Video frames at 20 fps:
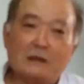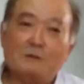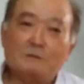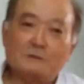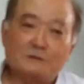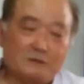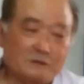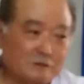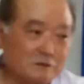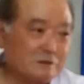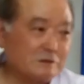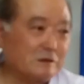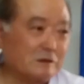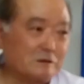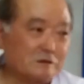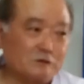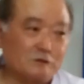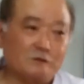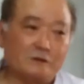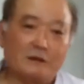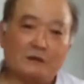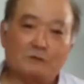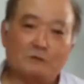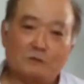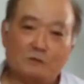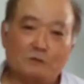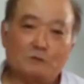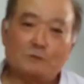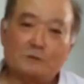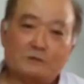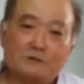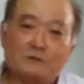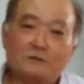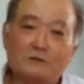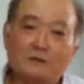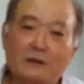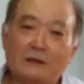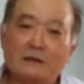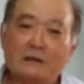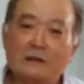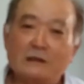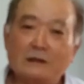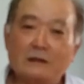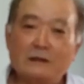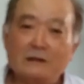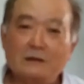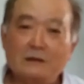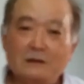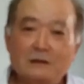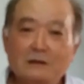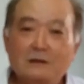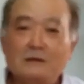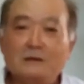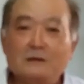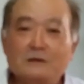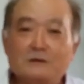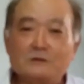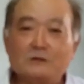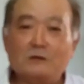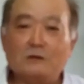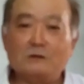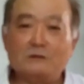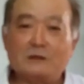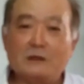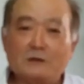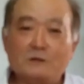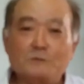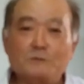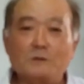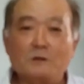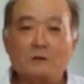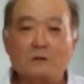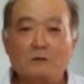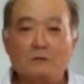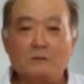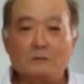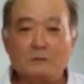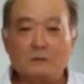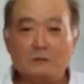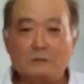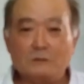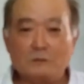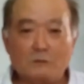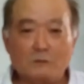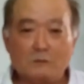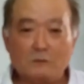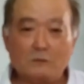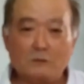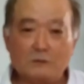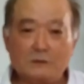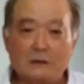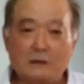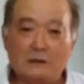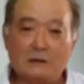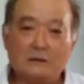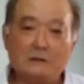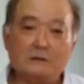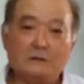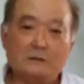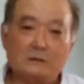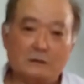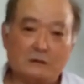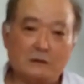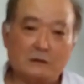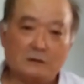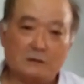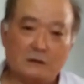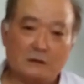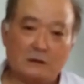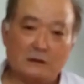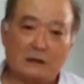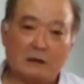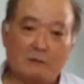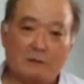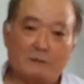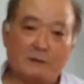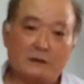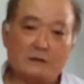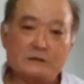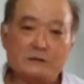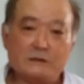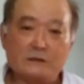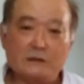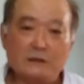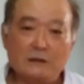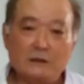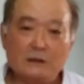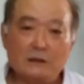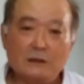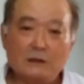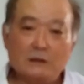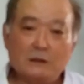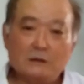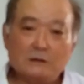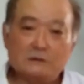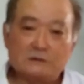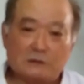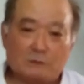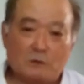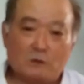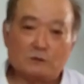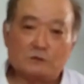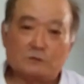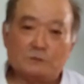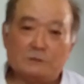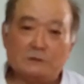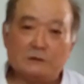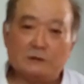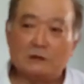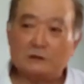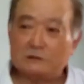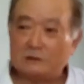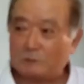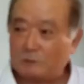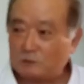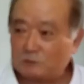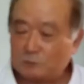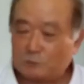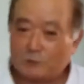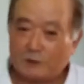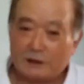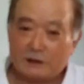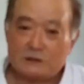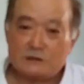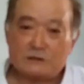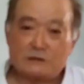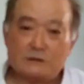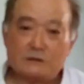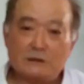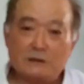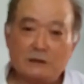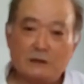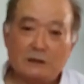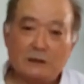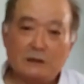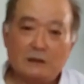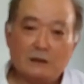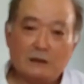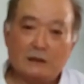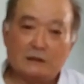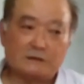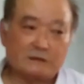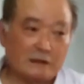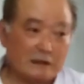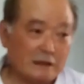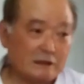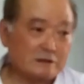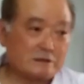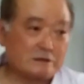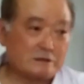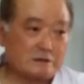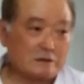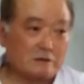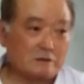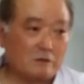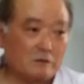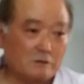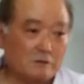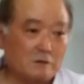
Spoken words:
I will see children, group for children. So thank you for all the governments support to me and support the praise as arts.